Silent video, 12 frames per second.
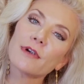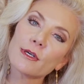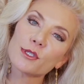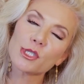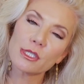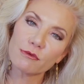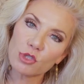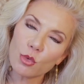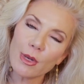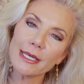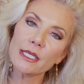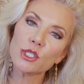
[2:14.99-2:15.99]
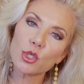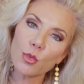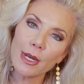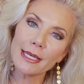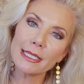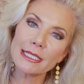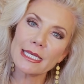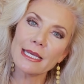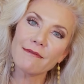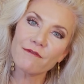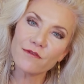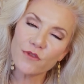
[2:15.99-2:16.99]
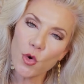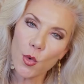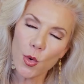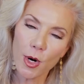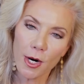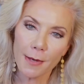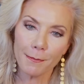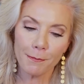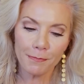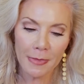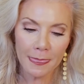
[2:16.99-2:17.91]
1st of 2024.